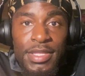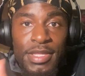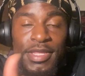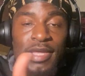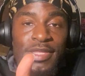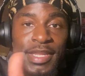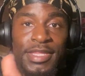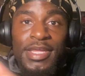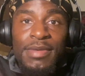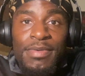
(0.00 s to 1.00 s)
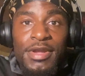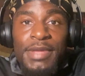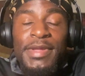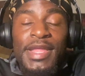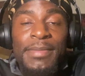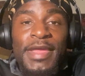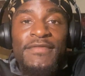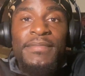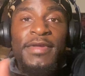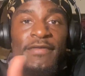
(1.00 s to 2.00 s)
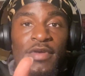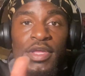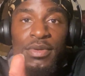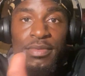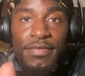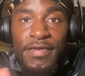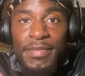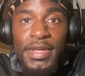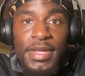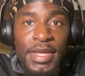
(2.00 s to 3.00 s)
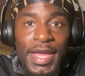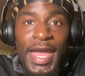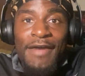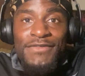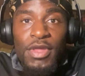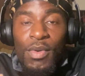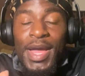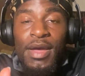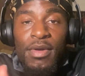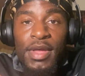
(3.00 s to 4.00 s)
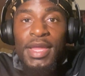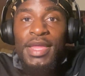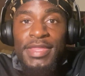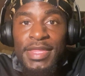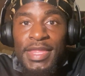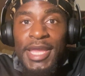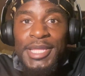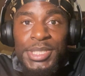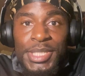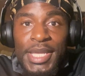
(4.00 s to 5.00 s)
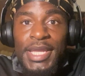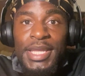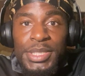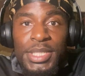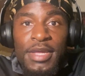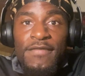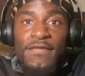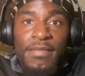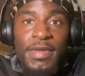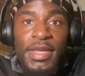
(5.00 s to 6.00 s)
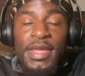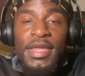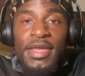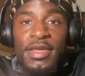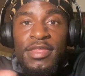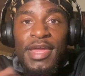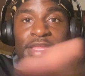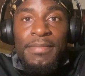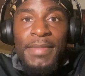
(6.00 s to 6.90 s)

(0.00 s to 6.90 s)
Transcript: Ten times out of ten, your partner may not be even be for you. Feel me? After a while, things change. Feel me? It's like the